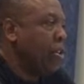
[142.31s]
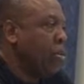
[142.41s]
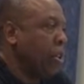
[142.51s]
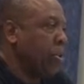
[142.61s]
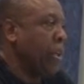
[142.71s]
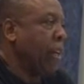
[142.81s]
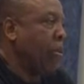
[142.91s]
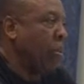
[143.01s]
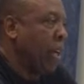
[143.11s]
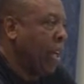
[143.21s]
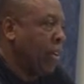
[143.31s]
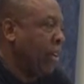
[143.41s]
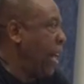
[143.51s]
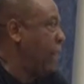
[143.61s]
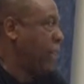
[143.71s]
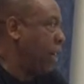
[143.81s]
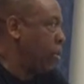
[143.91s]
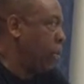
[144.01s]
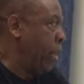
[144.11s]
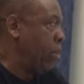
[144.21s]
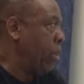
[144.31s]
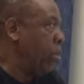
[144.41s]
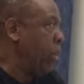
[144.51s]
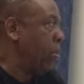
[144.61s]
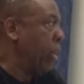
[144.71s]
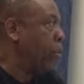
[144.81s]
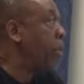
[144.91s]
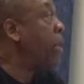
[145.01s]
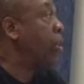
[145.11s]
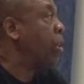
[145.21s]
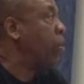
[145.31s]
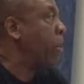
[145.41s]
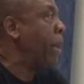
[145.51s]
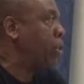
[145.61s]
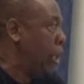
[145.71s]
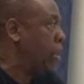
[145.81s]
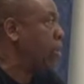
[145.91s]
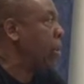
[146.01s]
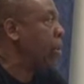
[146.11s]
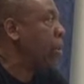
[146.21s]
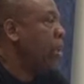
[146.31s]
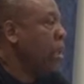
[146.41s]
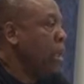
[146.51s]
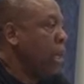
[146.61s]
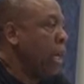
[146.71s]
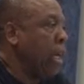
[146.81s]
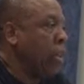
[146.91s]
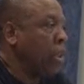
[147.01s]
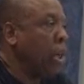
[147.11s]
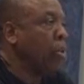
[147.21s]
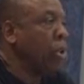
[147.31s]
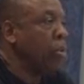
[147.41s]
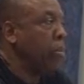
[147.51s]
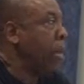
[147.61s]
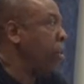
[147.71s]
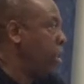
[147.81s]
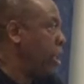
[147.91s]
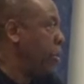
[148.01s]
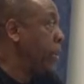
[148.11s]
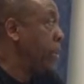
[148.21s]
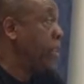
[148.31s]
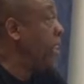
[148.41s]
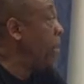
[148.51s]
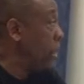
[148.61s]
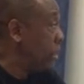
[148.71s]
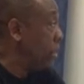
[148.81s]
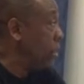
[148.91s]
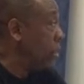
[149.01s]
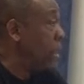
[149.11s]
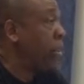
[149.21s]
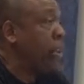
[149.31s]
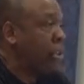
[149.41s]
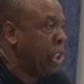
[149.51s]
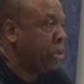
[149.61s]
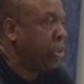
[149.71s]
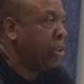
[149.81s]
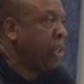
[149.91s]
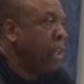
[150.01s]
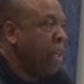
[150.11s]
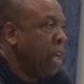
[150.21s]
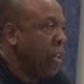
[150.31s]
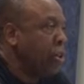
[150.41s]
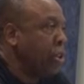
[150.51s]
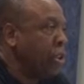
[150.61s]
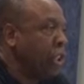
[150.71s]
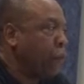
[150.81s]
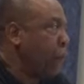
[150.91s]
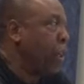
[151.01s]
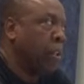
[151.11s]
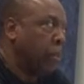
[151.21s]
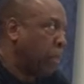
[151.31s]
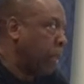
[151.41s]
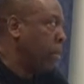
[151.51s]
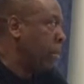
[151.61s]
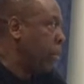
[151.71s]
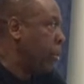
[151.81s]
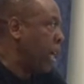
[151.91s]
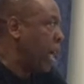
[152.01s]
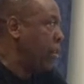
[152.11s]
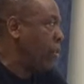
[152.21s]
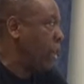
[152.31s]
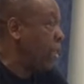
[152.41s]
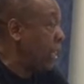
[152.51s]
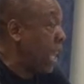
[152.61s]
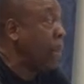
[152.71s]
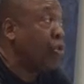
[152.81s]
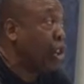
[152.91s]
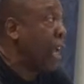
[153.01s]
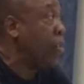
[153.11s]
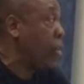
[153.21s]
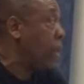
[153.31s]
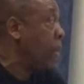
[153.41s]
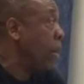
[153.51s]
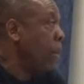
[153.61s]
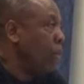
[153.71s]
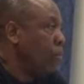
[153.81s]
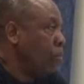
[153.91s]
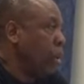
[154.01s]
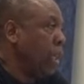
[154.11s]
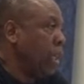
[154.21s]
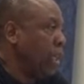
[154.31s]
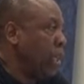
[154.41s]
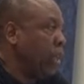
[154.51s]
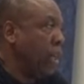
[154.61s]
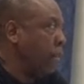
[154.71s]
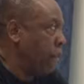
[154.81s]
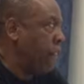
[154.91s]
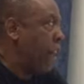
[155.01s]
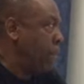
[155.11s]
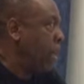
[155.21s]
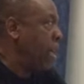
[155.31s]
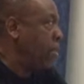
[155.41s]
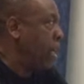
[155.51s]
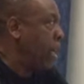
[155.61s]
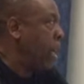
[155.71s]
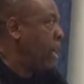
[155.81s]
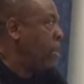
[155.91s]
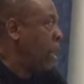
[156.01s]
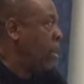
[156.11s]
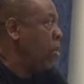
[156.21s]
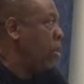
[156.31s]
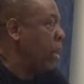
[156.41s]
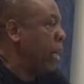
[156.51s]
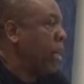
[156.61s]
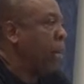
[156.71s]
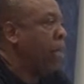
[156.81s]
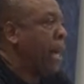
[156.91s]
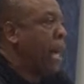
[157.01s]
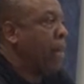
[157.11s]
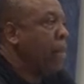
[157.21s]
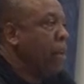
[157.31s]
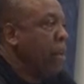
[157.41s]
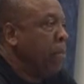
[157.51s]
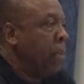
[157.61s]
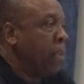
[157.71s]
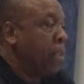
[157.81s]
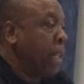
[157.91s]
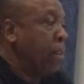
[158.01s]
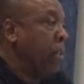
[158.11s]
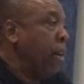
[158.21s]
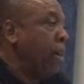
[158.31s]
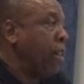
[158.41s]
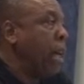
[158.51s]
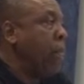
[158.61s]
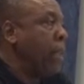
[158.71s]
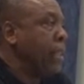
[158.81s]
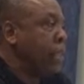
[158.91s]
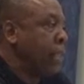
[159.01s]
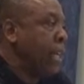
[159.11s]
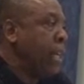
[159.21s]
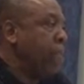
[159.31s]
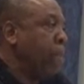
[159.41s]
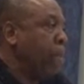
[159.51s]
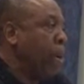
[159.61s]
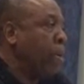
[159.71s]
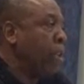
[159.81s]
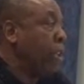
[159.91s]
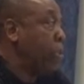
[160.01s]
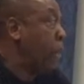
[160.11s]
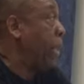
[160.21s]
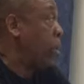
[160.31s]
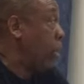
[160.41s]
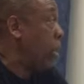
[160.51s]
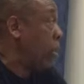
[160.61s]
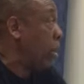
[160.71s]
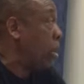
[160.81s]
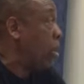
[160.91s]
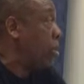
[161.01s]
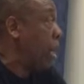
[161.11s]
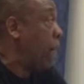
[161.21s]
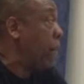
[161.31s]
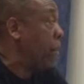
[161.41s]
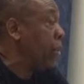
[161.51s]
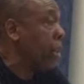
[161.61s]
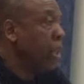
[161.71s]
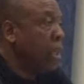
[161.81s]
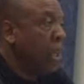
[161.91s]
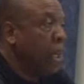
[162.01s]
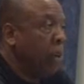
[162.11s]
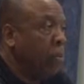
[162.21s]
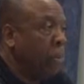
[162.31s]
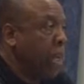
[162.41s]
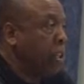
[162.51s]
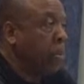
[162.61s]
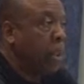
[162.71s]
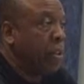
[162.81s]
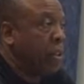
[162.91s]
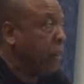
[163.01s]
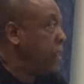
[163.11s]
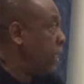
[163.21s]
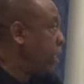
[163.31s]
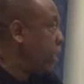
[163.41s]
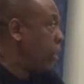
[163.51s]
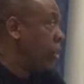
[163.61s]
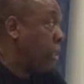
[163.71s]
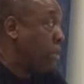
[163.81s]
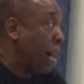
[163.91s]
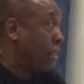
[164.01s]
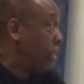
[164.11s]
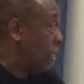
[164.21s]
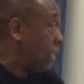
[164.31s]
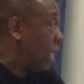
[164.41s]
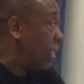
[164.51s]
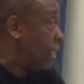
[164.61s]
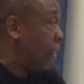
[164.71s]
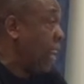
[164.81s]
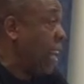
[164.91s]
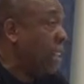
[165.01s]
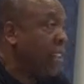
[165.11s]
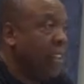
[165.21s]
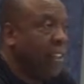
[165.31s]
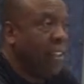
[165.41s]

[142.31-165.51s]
you must be giving one heck of a halftime speech. Well, we don't give speeches, we make adjustments. And as coaches, we made adjustments, the team listened, they made the adjustments, and you could just feel the momentum in the change in the game changing really literally every 5 minutes and knowing we could come back. But the St. Mary's game against a team, an opponent that's picked to win the West Coast Conference, Randy's been there 17 years, the amount of success they've had,